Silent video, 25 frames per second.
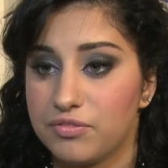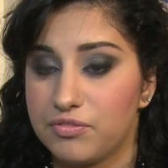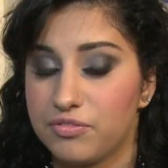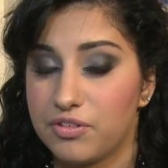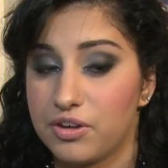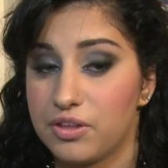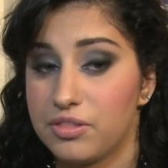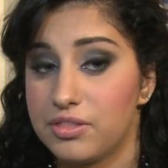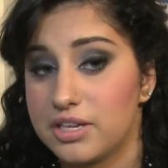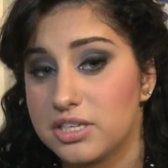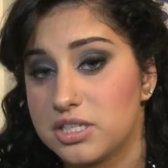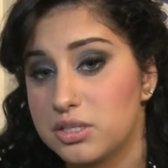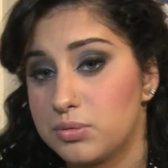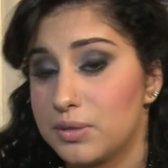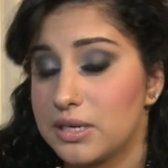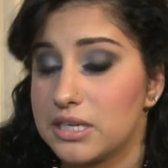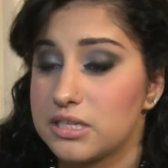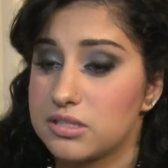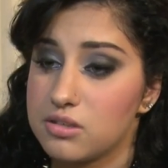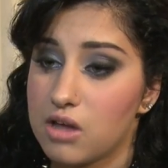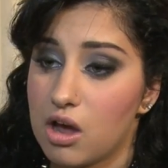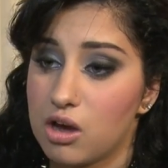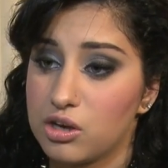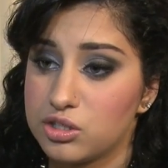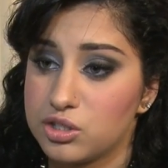for this
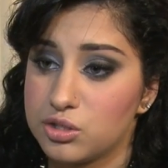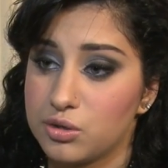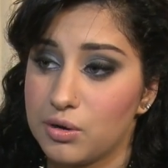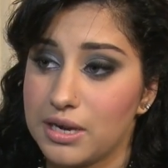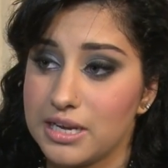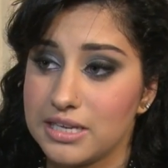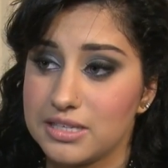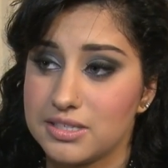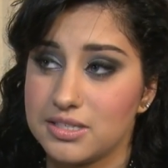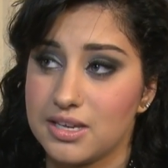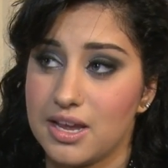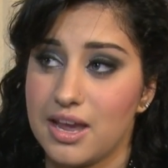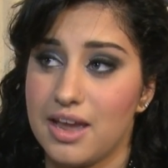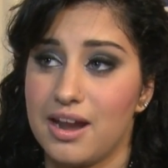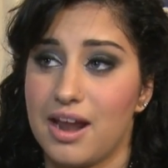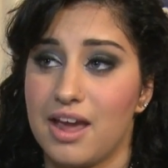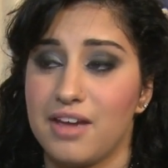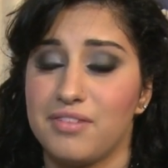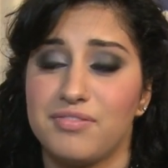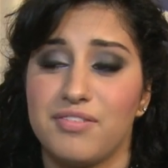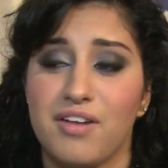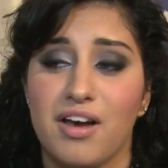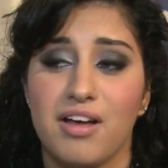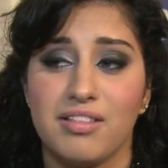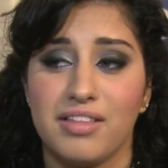week's song choice, and
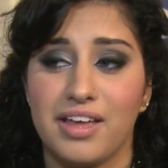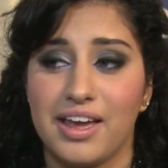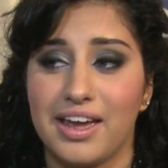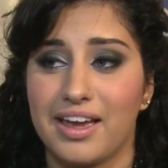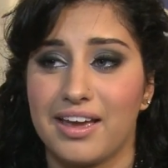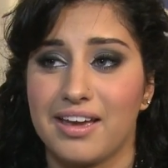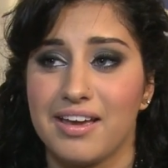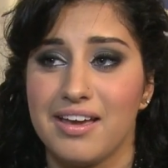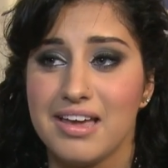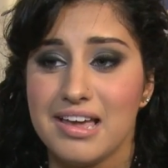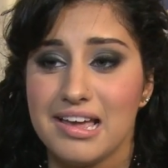I felt like